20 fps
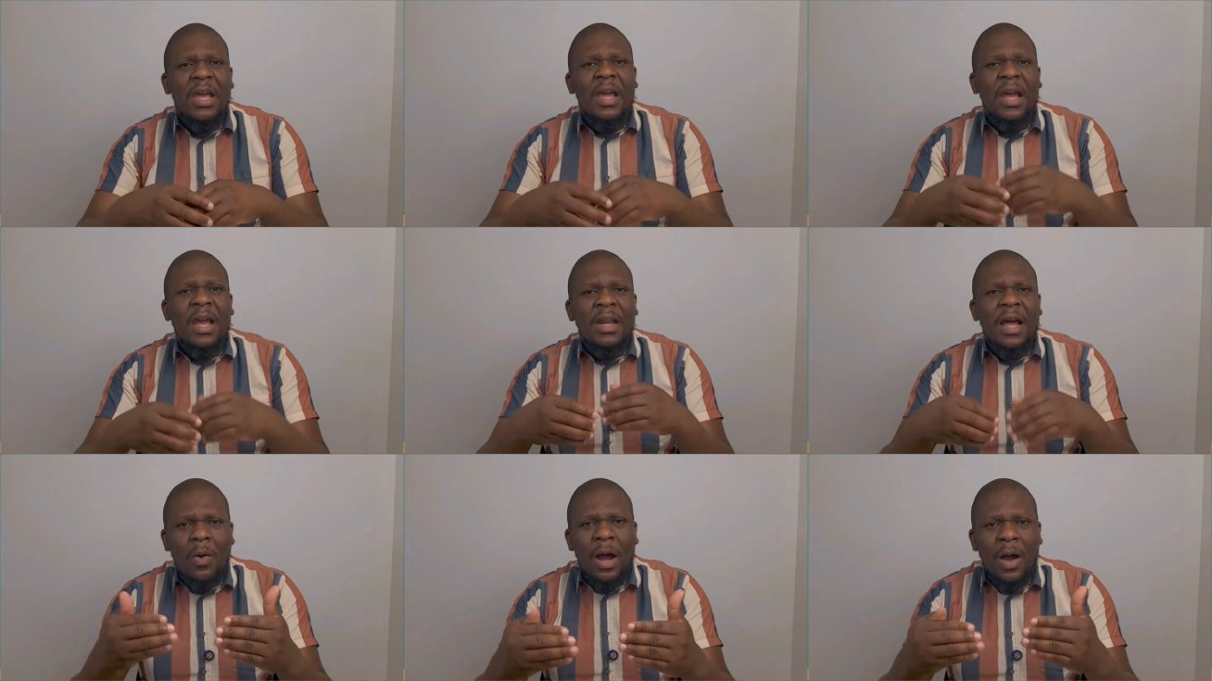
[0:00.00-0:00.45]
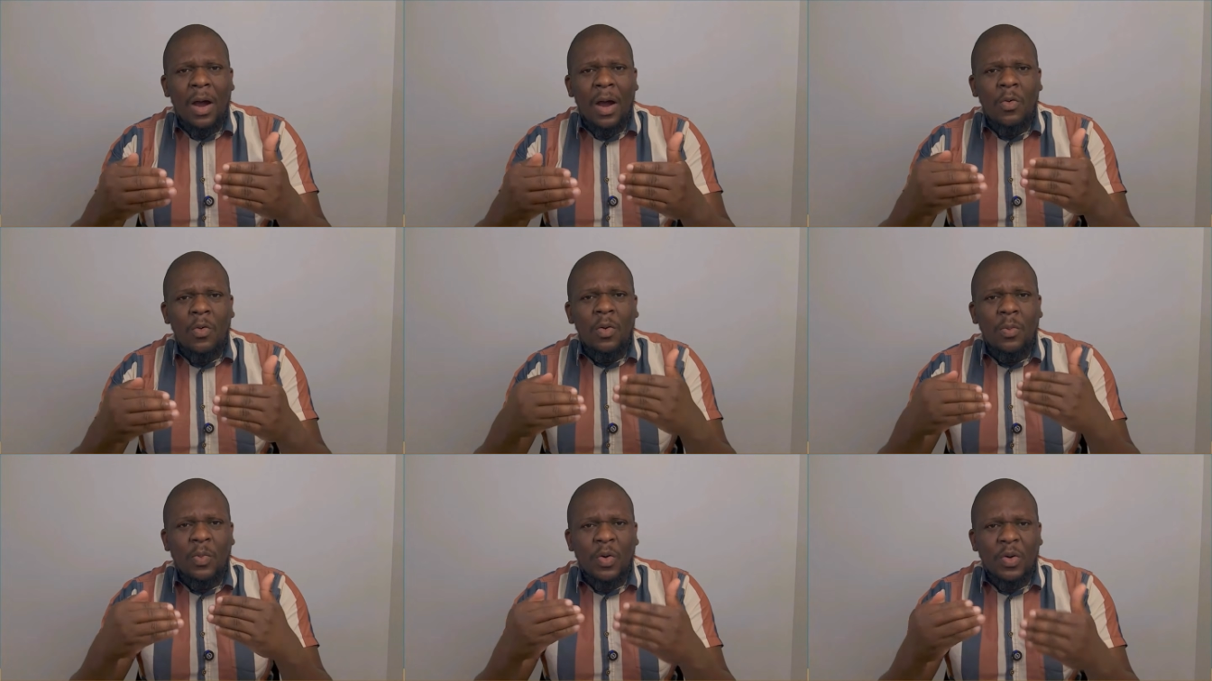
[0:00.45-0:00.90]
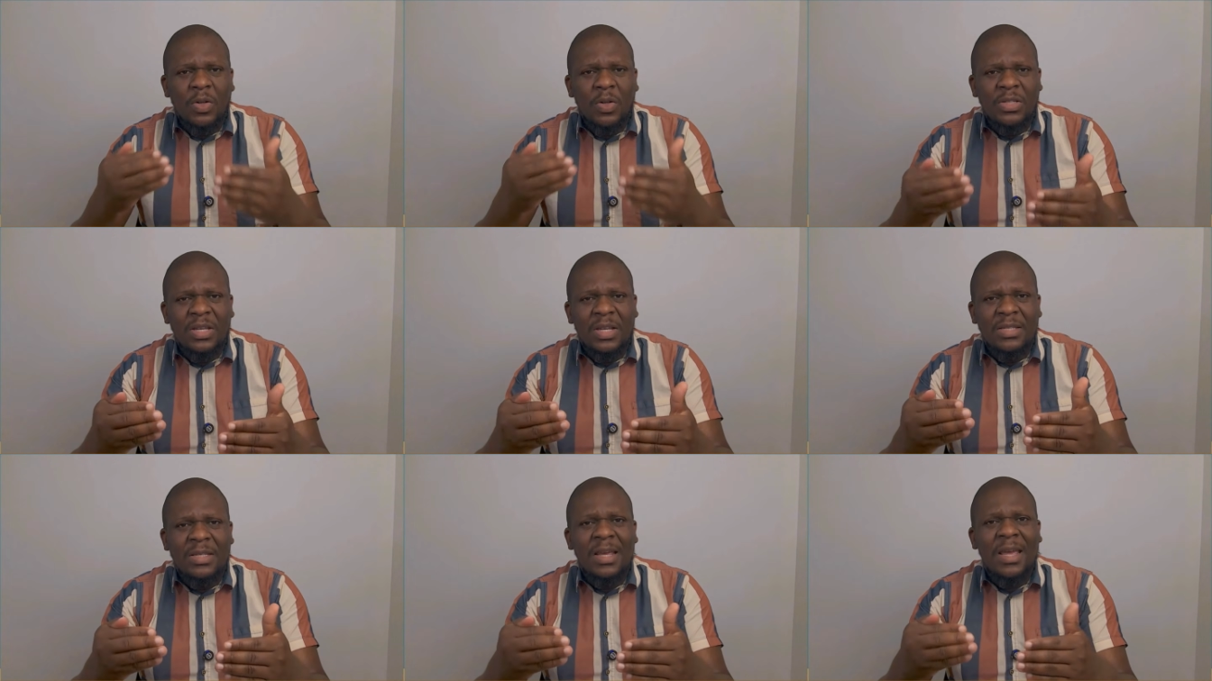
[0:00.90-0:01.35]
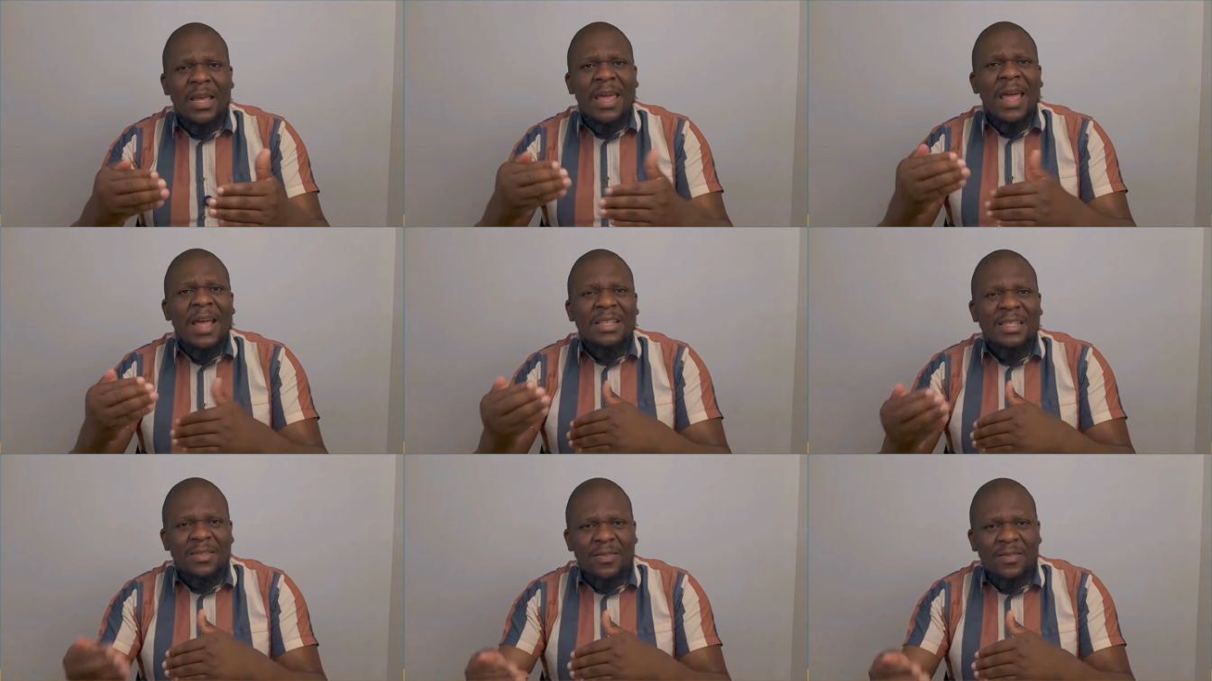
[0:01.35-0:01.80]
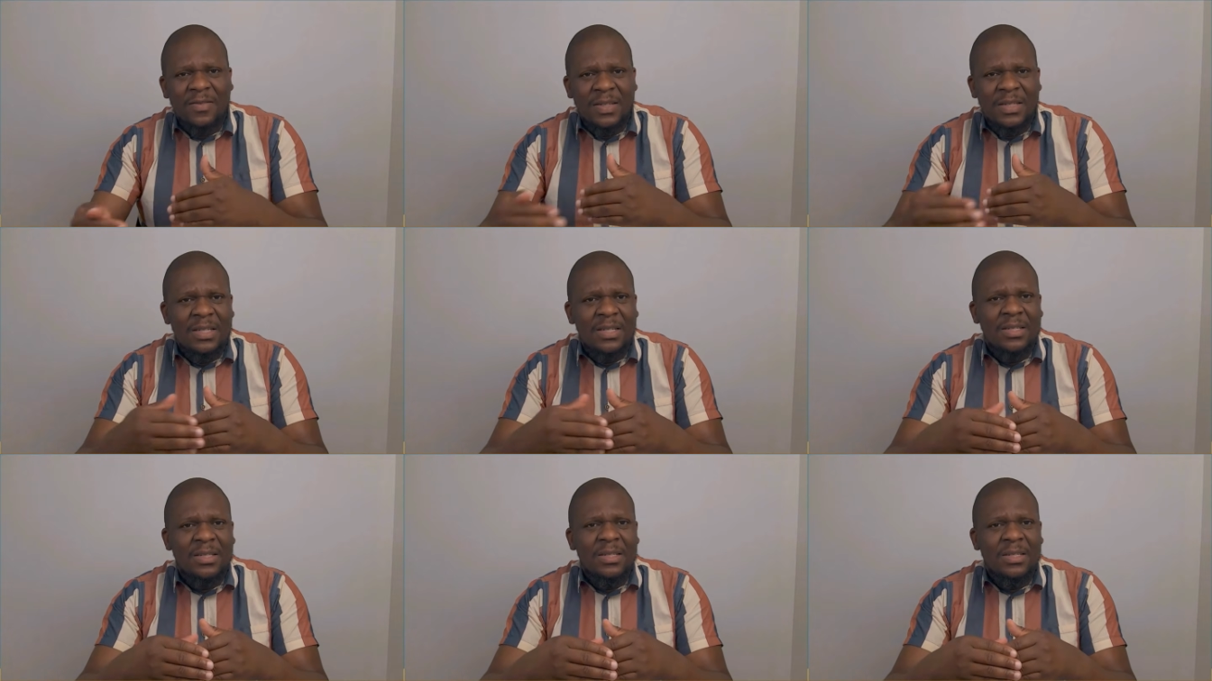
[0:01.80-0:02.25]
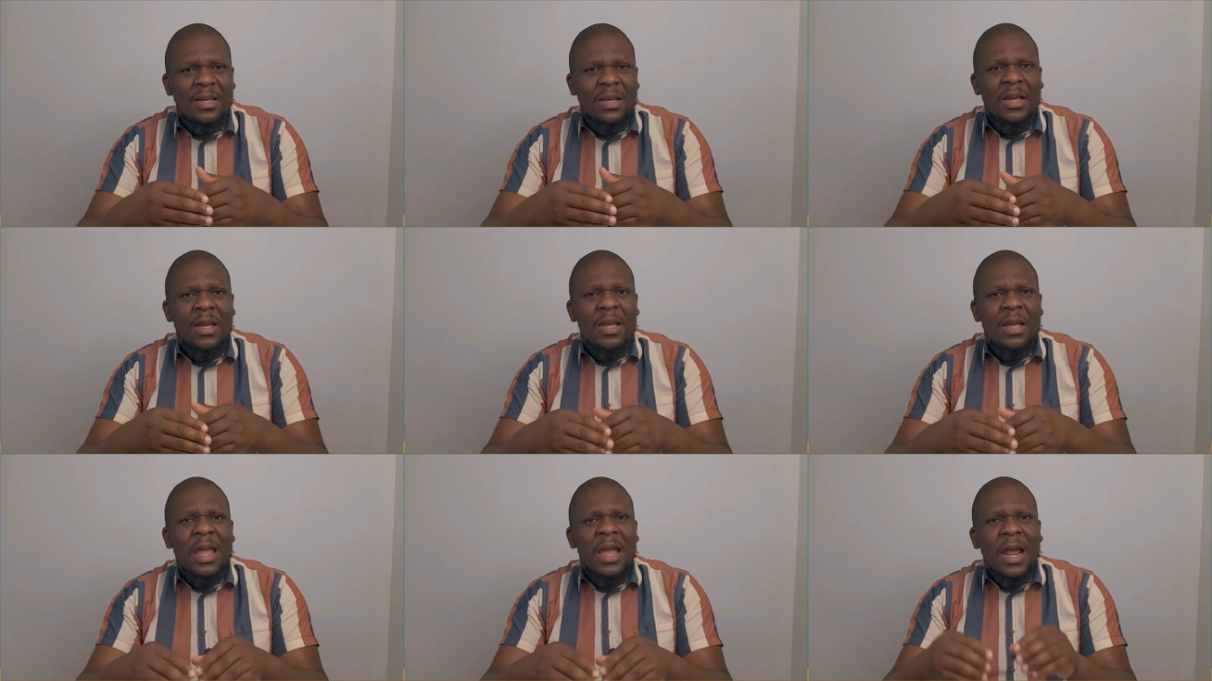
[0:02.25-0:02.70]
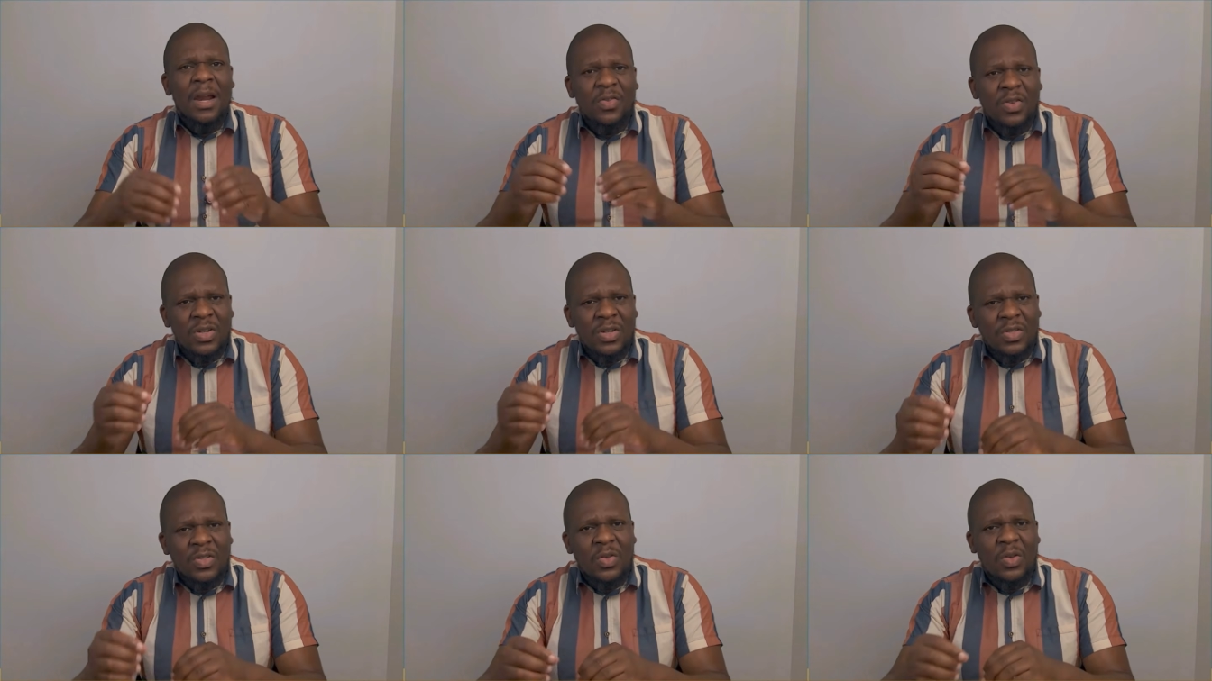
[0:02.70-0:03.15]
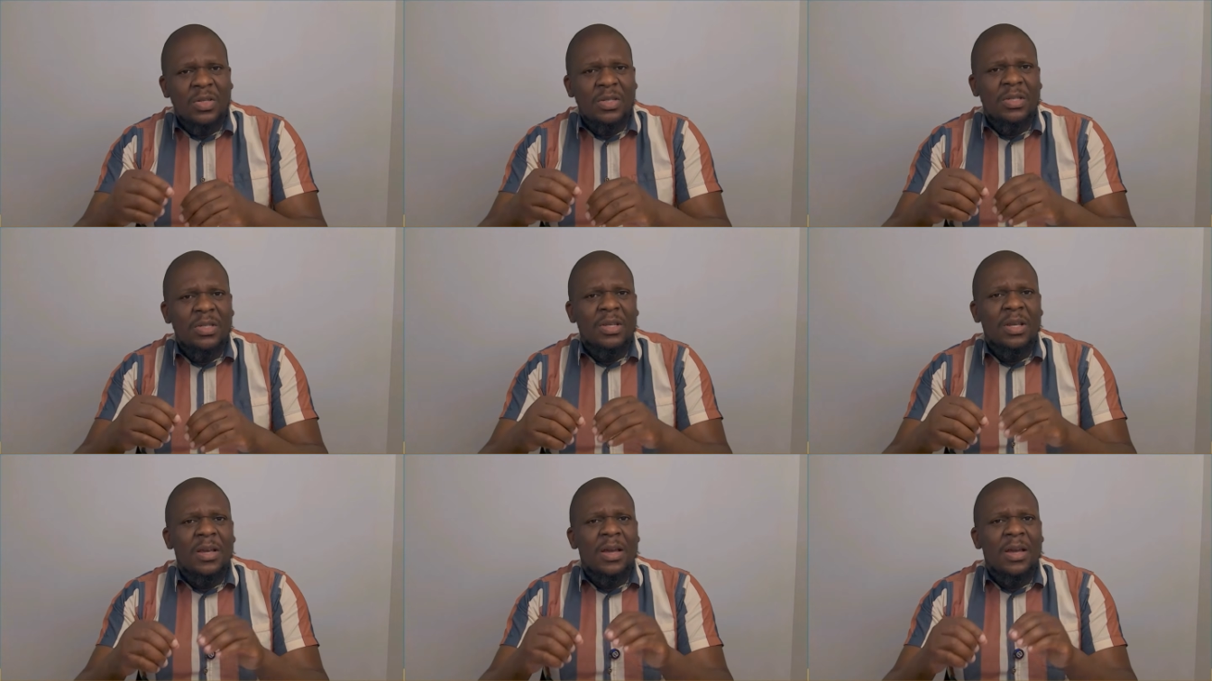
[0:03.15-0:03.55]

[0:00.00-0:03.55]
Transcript: and how you process activities and resource